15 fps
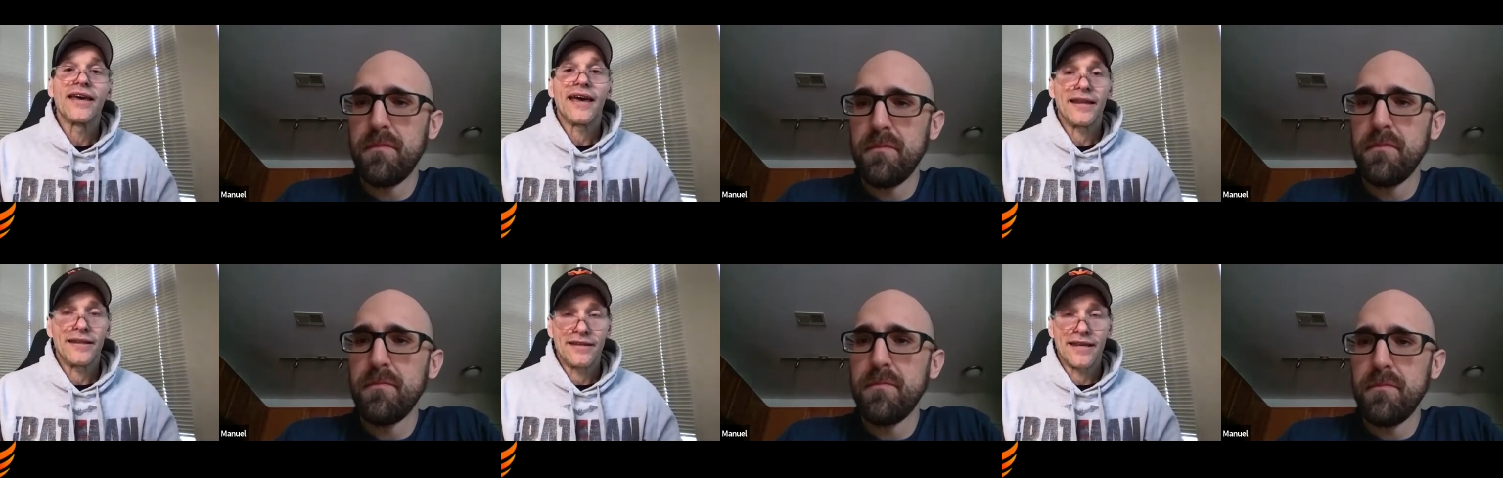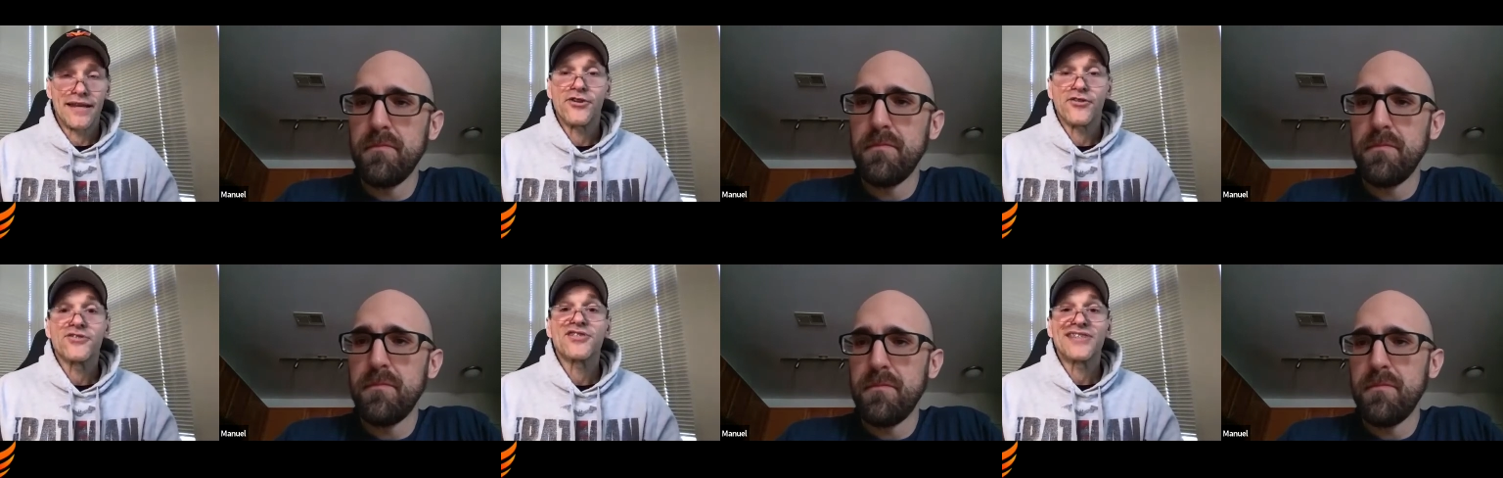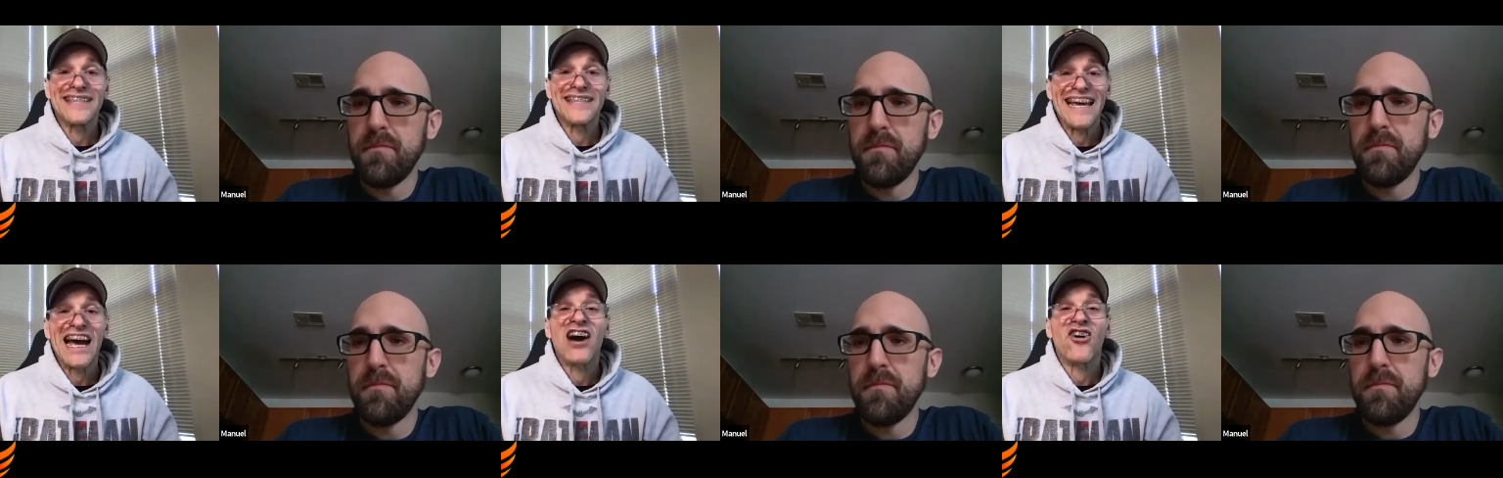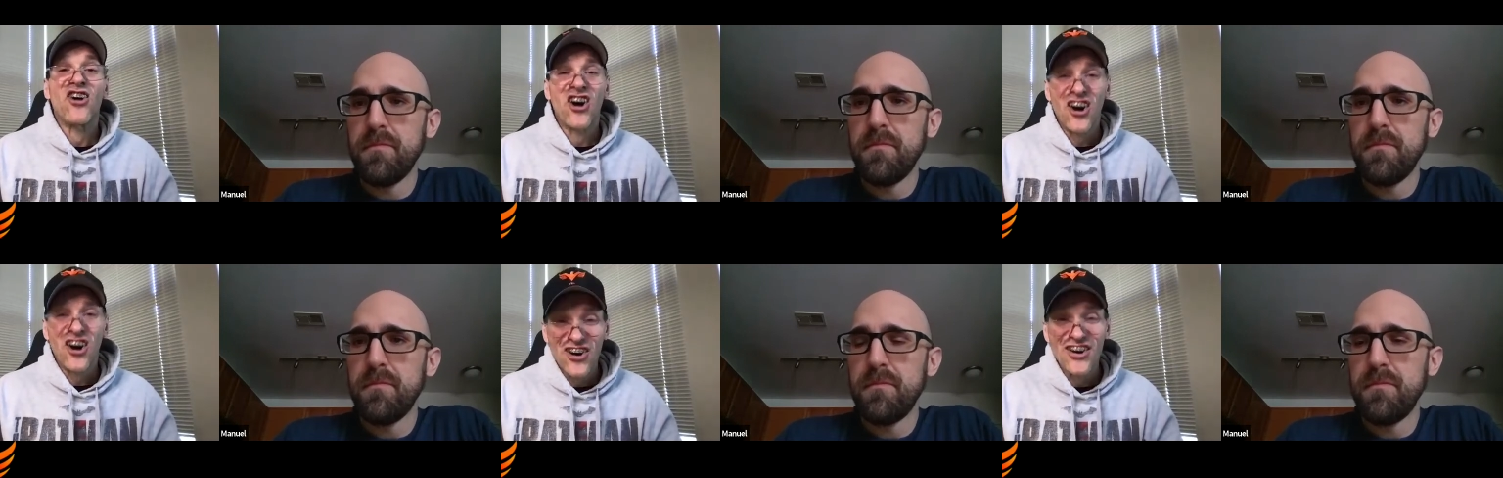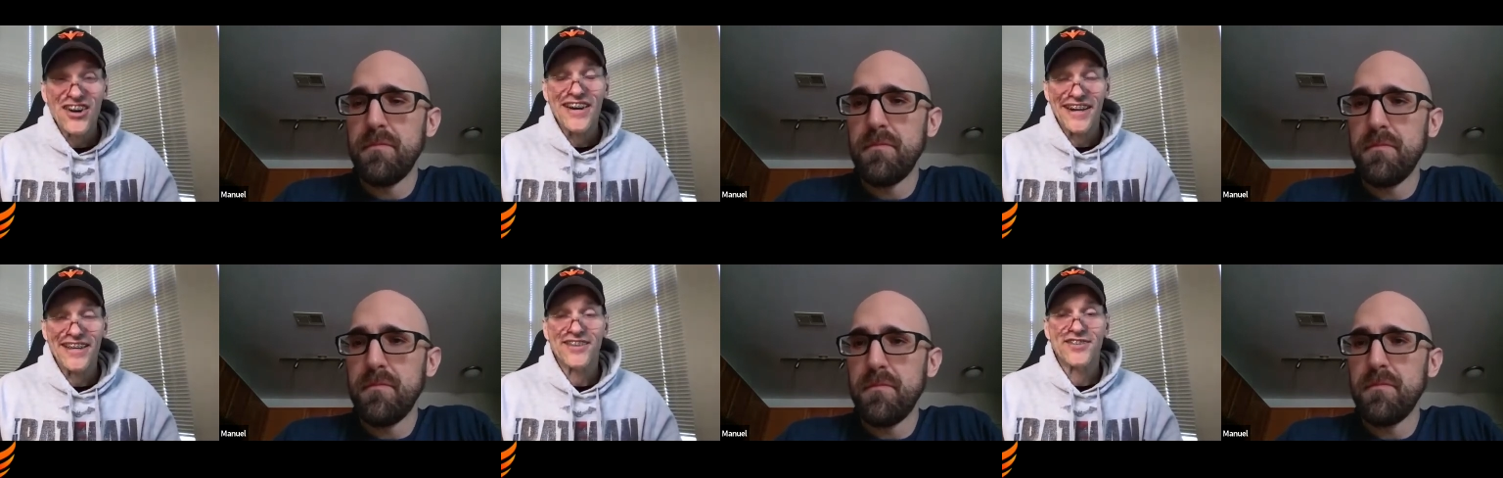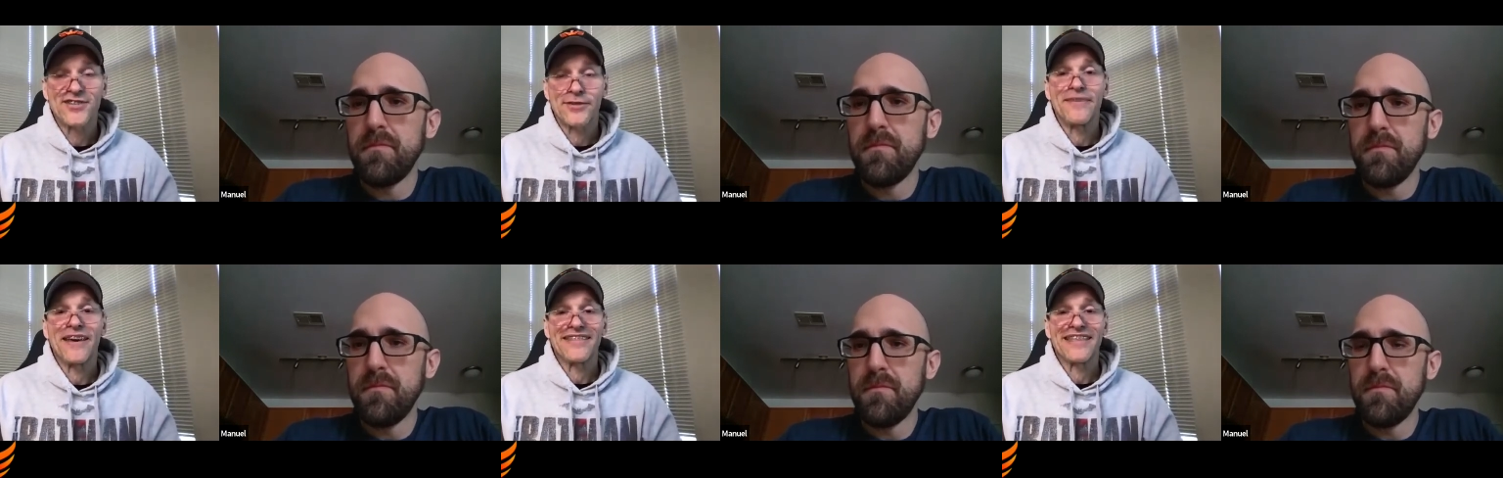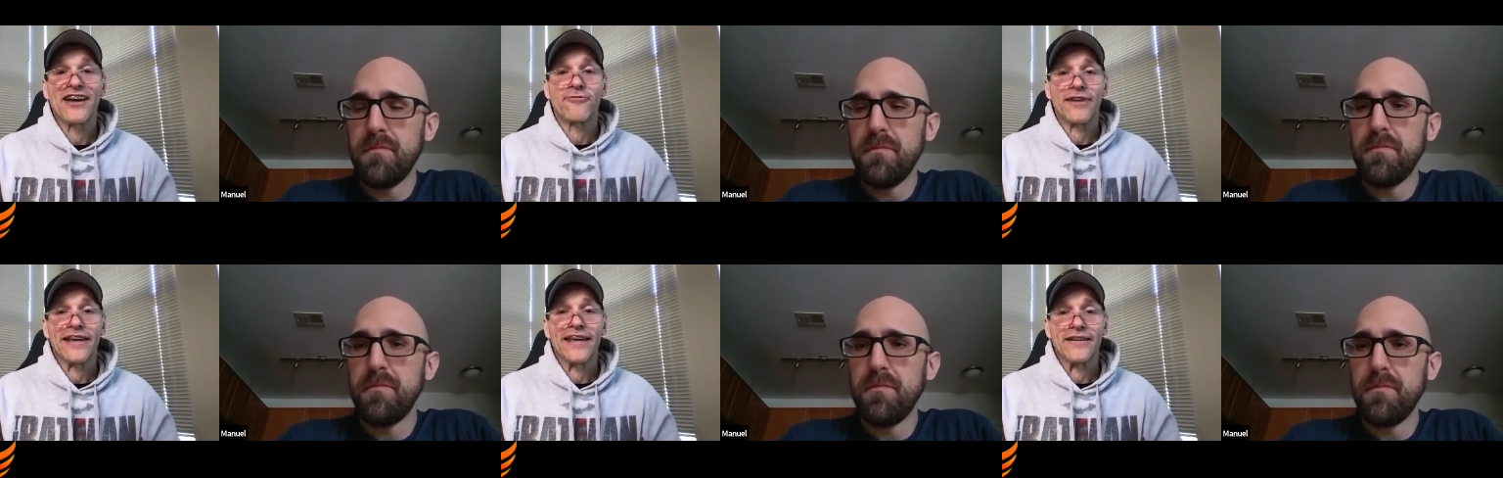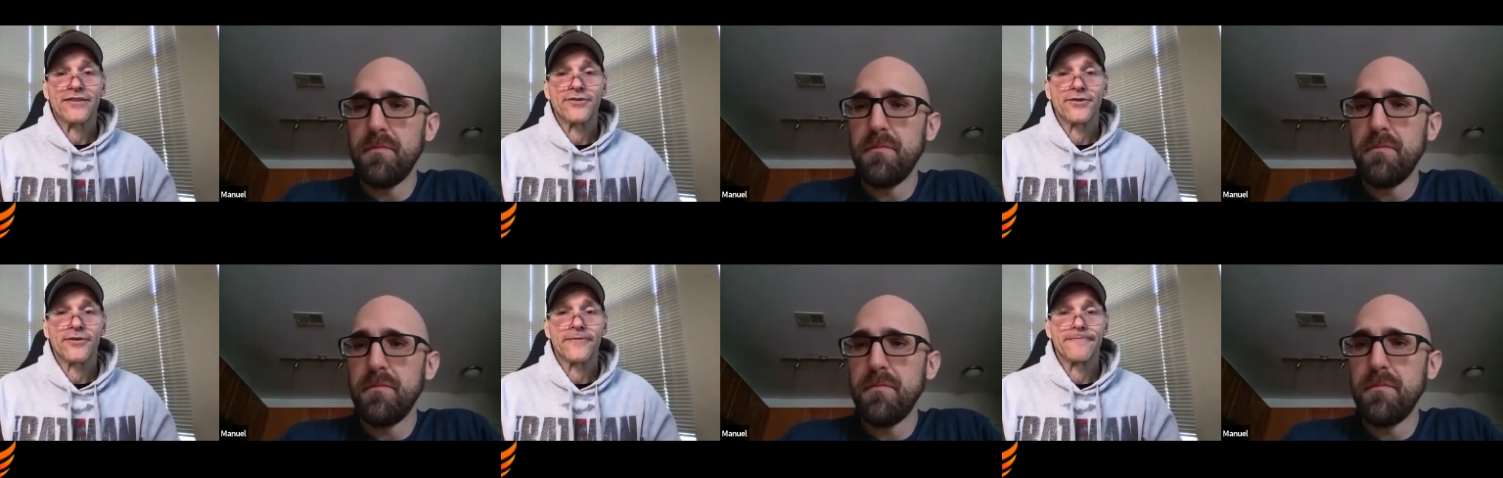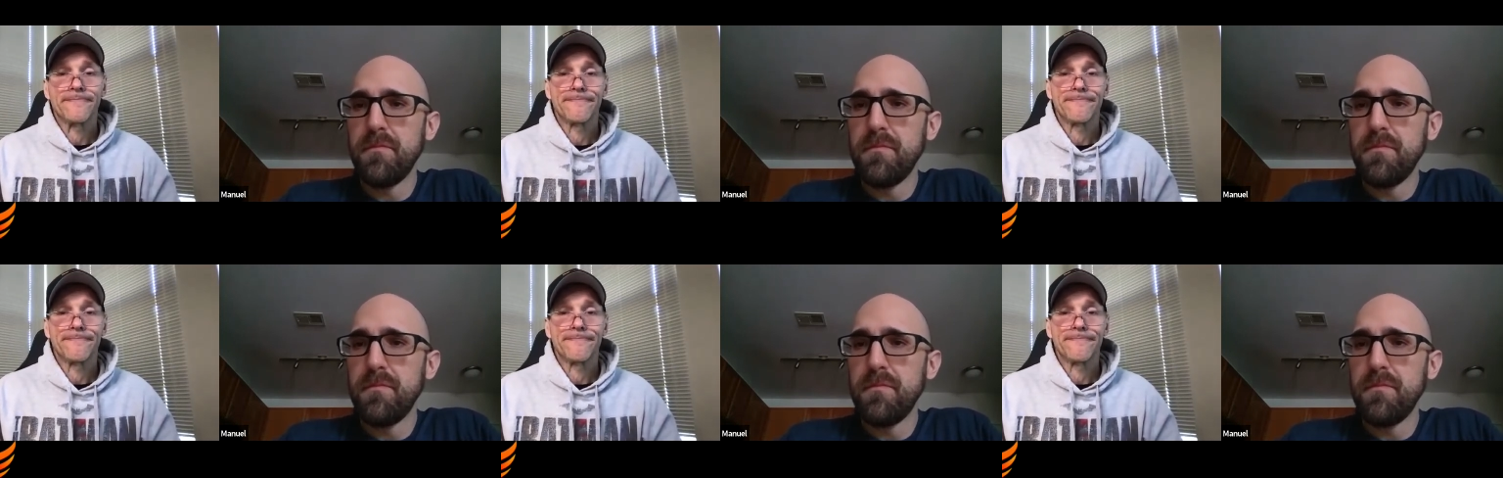Speaker 1: and you'll see how hard it is to make that right hand turn.